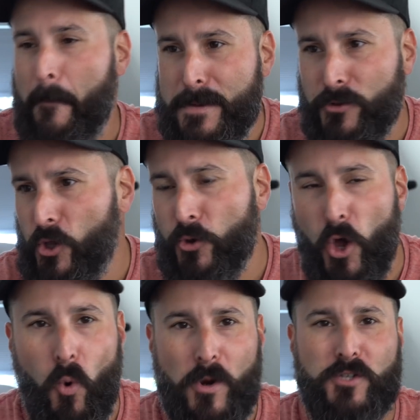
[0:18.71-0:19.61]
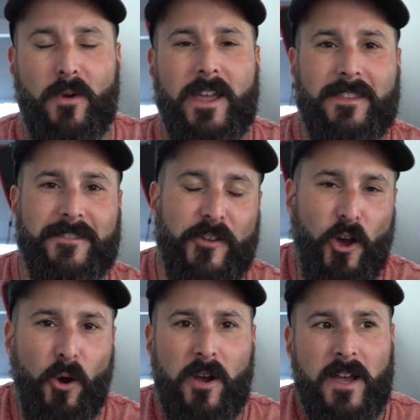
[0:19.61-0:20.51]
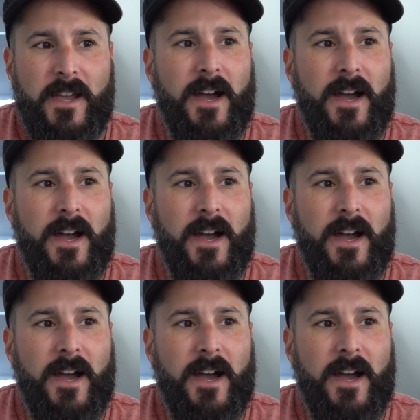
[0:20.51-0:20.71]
People don't know which way to go.